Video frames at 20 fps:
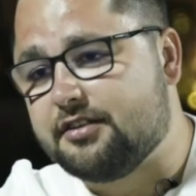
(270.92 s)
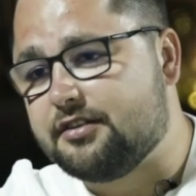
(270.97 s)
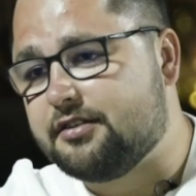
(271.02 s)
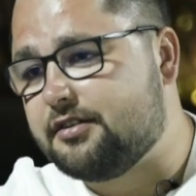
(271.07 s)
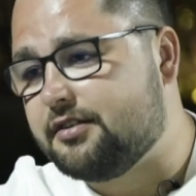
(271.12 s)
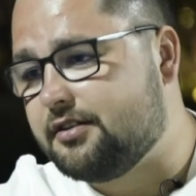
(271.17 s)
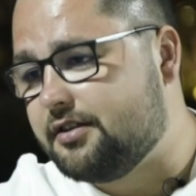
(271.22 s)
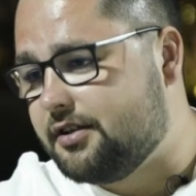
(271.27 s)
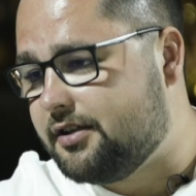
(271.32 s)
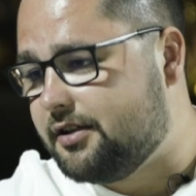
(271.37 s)

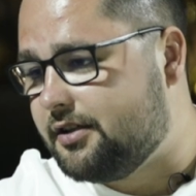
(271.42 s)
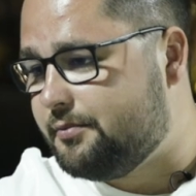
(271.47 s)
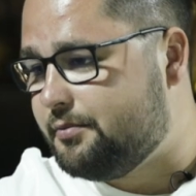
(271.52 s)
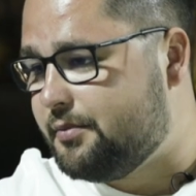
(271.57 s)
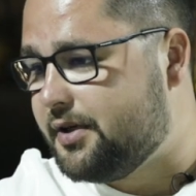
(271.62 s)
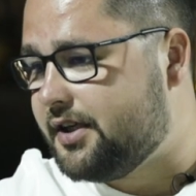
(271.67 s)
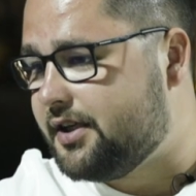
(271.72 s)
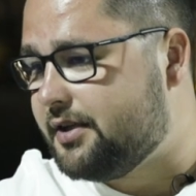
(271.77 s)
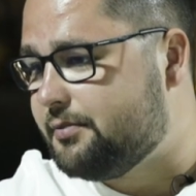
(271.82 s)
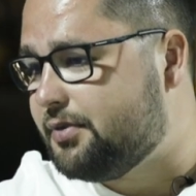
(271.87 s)
that
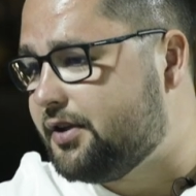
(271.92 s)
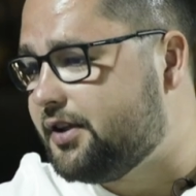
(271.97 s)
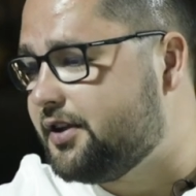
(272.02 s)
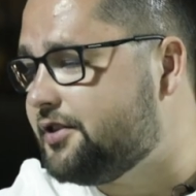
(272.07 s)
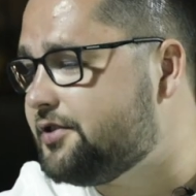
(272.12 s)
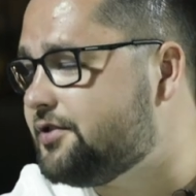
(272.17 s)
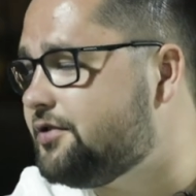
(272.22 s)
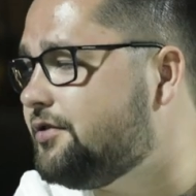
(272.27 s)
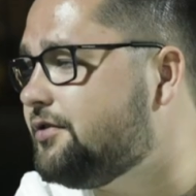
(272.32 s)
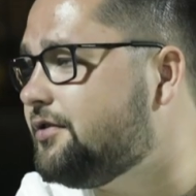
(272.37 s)
many
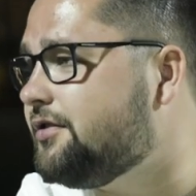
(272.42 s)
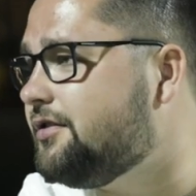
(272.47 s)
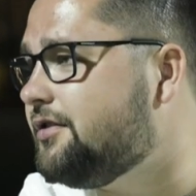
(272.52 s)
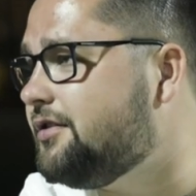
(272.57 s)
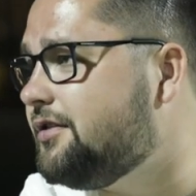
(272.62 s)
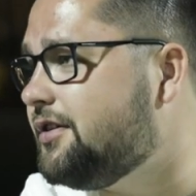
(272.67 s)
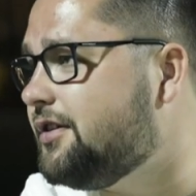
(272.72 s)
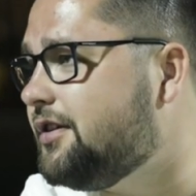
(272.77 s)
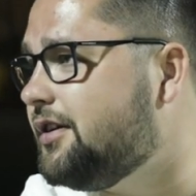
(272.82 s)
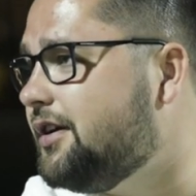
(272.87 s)
players don't
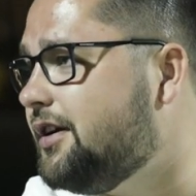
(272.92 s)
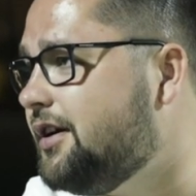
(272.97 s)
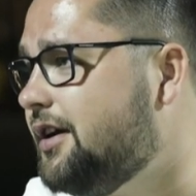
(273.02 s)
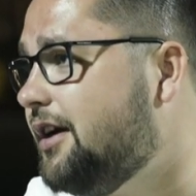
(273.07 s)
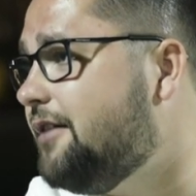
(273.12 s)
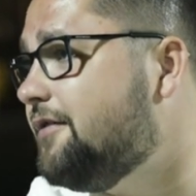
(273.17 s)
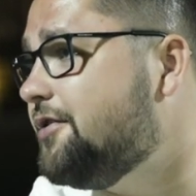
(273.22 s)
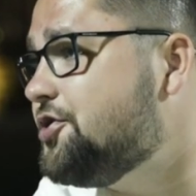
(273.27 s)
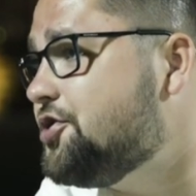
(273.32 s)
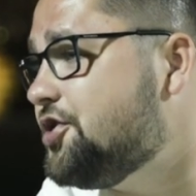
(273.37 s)

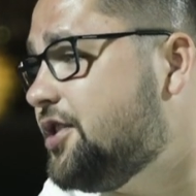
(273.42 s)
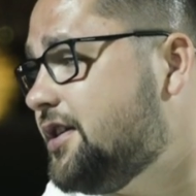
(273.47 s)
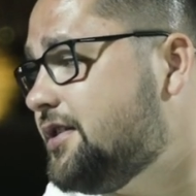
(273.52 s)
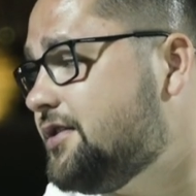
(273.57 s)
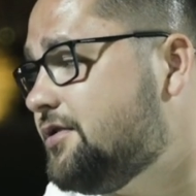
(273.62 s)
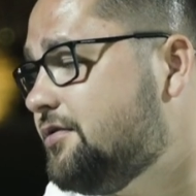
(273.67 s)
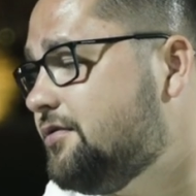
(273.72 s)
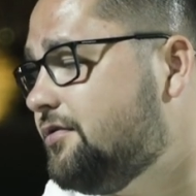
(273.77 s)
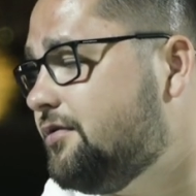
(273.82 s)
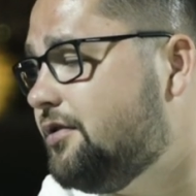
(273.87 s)
have a
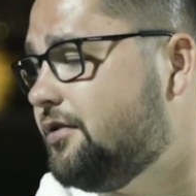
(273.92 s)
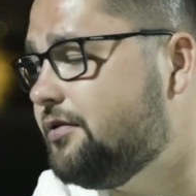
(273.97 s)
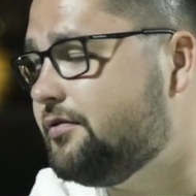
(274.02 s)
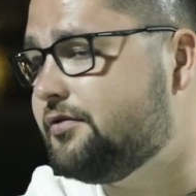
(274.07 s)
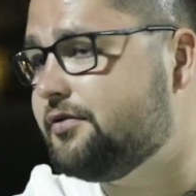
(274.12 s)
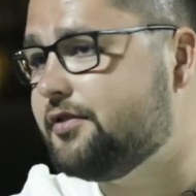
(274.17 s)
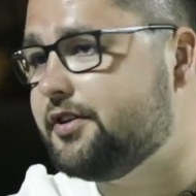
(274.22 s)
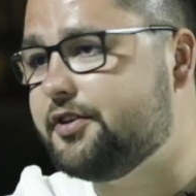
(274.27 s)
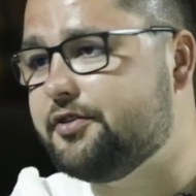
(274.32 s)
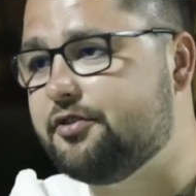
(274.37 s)
chance to go
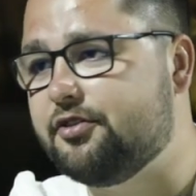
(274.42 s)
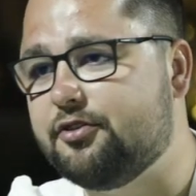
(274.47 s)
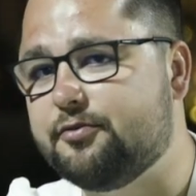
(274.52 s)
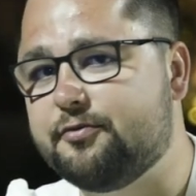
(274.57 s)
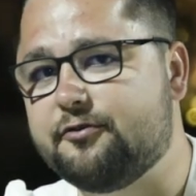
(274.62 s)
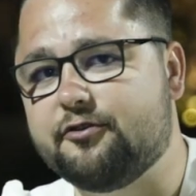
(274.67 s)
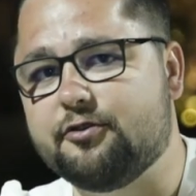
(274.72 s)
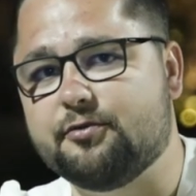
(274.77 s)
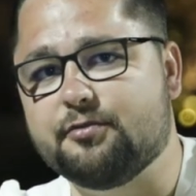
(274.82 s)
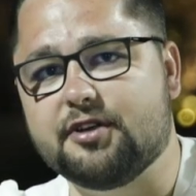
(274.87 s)
to the
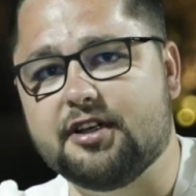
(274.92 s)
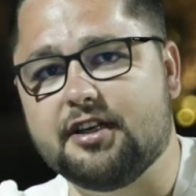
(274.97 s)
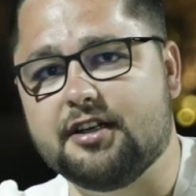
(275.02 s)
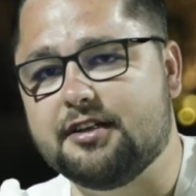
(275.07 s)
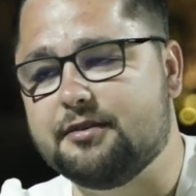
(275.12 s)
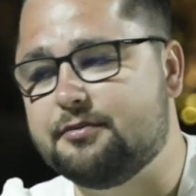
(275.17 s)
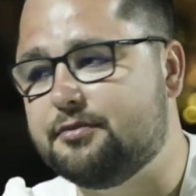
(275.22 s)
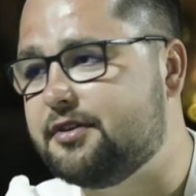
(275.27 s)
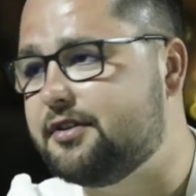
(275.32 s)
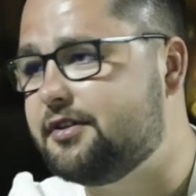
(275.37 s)
Europe from
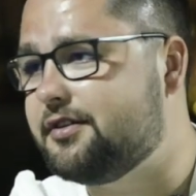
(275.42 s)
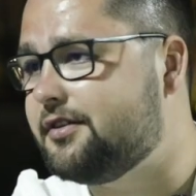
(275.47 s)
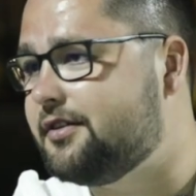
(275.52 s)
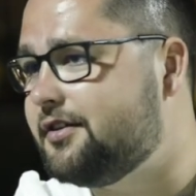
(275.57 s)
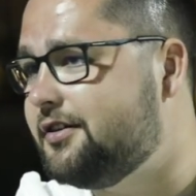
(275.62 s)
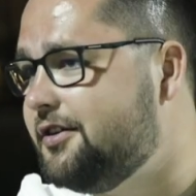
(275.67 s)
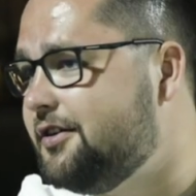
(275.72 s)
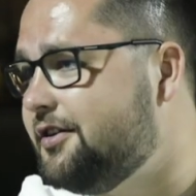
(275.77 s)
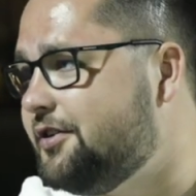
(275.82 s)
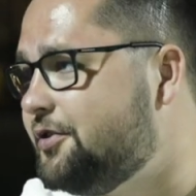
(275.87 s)
Ghana,
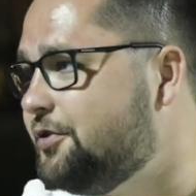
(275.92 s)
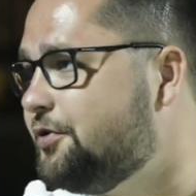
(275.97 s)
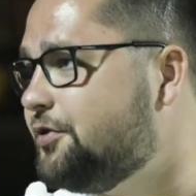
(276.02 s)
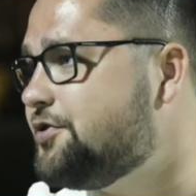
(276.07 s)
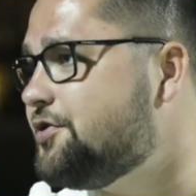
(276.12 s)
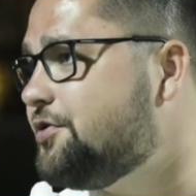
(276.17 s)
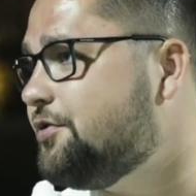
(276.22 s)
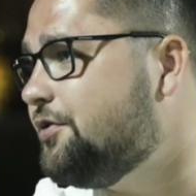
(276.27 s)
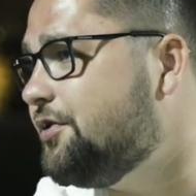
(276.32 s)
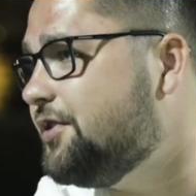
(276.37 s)
but your
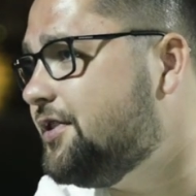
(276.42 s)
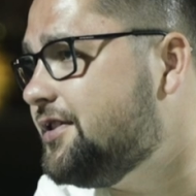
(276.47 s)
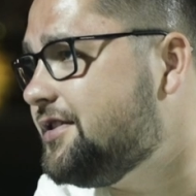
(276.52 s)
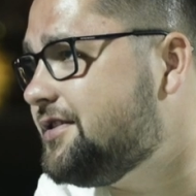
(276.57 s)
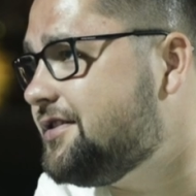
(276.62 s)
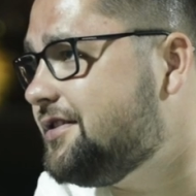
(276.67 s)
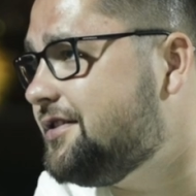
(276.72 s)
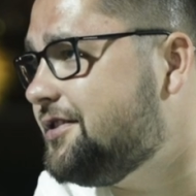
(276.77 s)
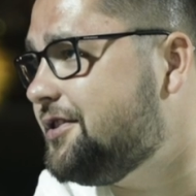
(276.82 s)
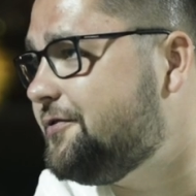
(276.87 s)
story
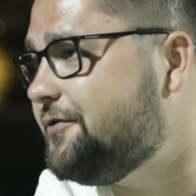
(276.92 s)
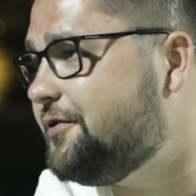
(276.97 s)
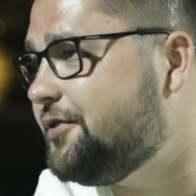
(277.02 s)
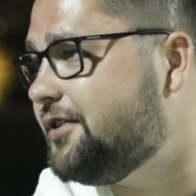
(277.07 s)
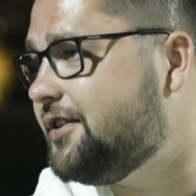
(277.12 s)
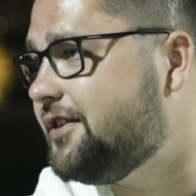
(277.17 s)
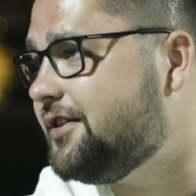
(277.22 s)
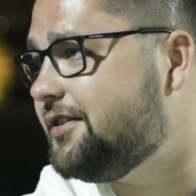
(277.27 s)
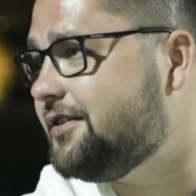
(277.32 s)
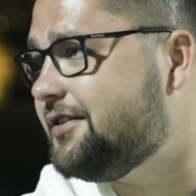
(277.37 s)
is
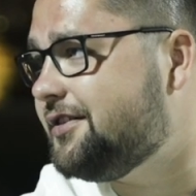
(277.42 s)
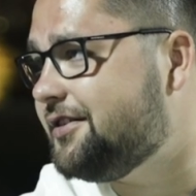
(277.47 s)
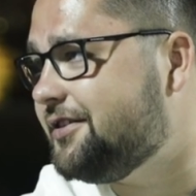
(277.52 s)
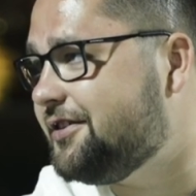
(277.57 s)
different.